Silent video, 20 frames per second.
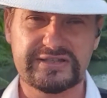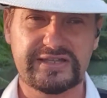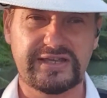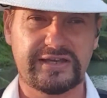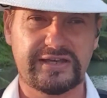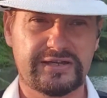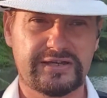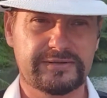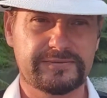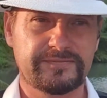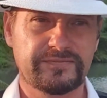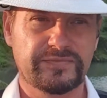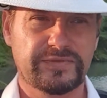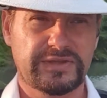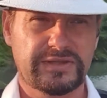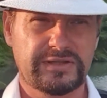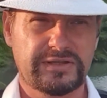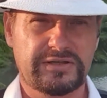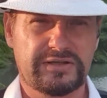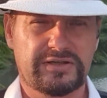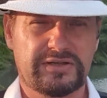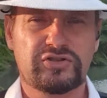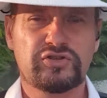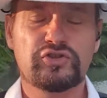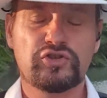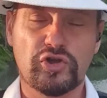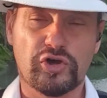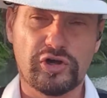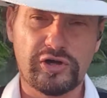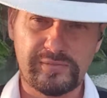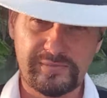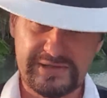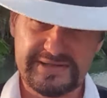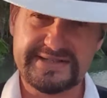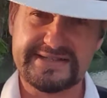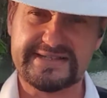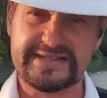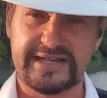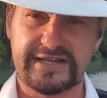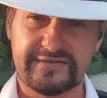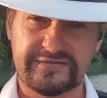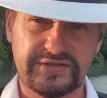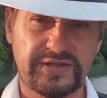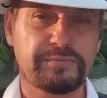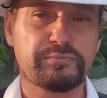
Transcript: the normal stuff, the